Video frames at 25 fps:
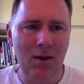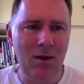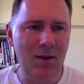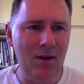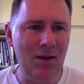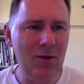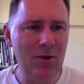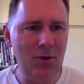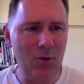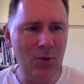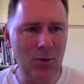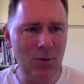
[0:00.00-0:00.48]

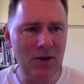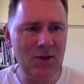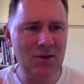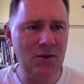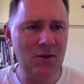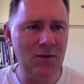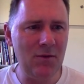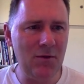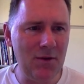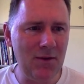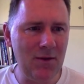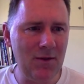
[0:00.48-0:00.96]
Now, the
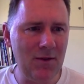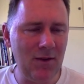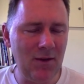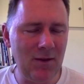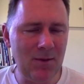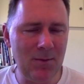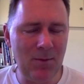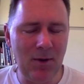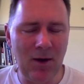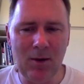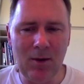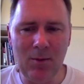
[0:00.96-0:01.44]
question for this
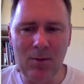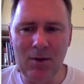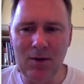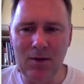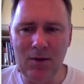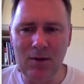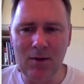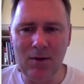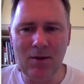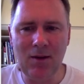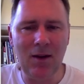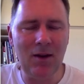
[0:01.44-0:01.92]
experiment
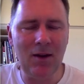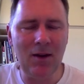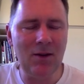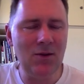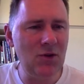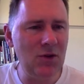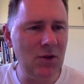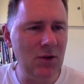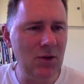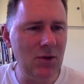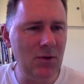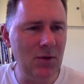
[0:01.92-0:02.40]
is, can
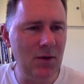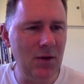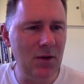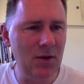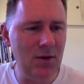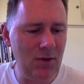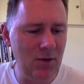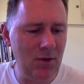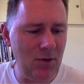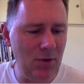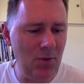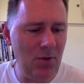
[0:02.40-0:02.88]

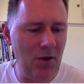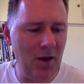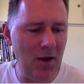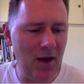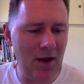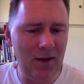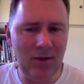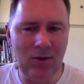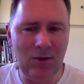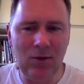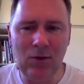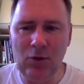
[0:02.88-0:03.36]
children do
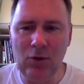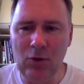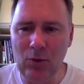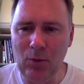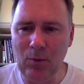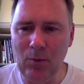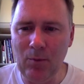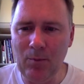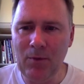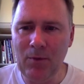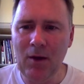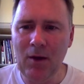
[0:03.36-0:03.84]
that
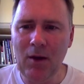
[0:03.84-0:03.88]
too?